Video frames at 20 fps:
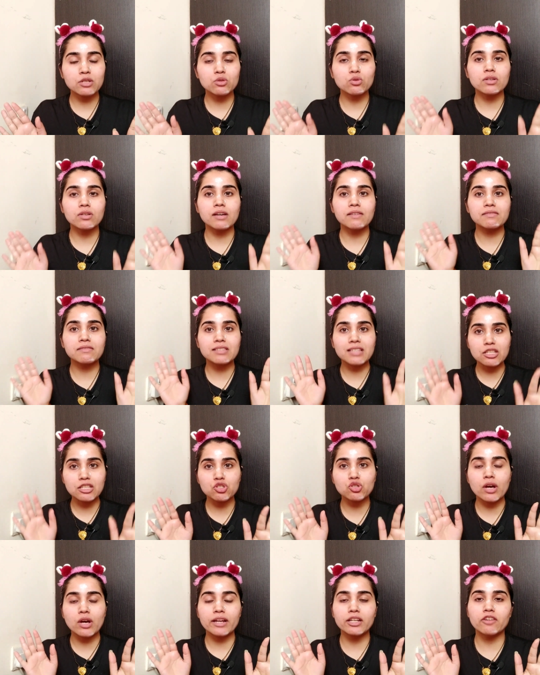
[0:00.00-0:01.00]
to have such
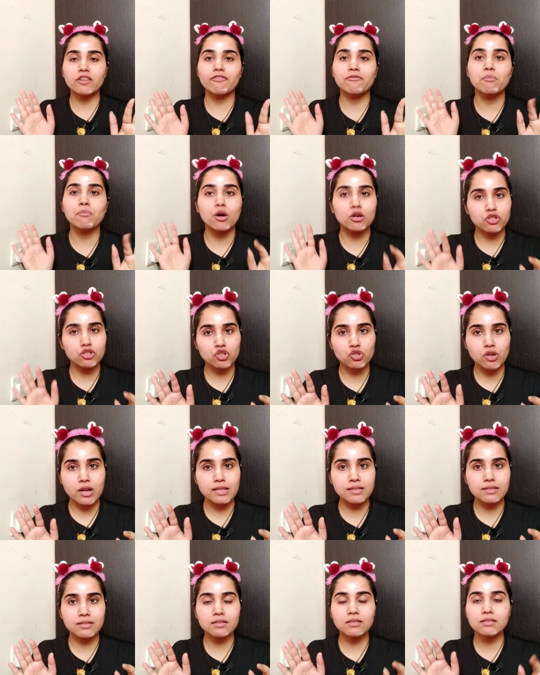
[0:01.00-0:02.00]
kind of
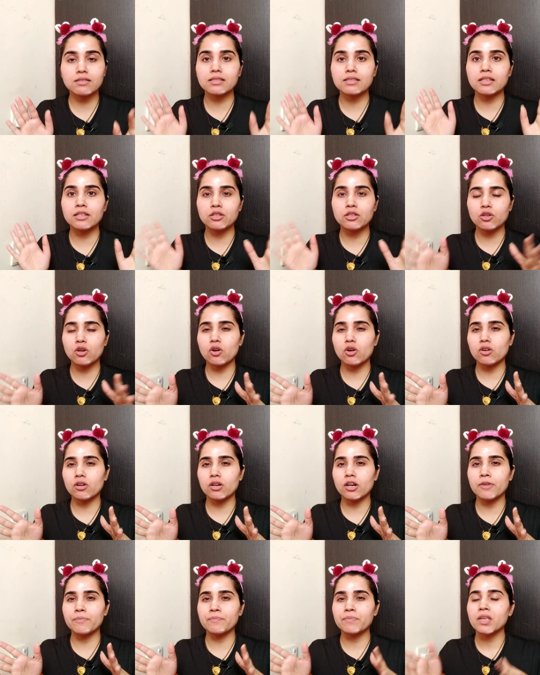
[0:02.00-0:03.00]
moisturizers in
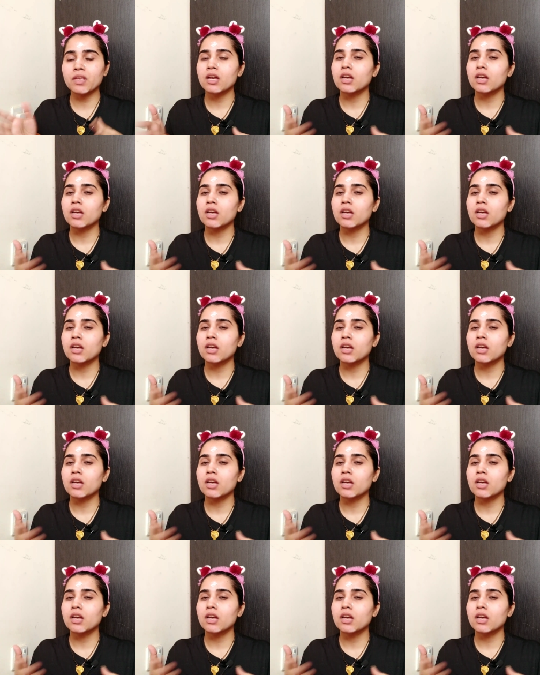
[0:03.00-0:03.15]
your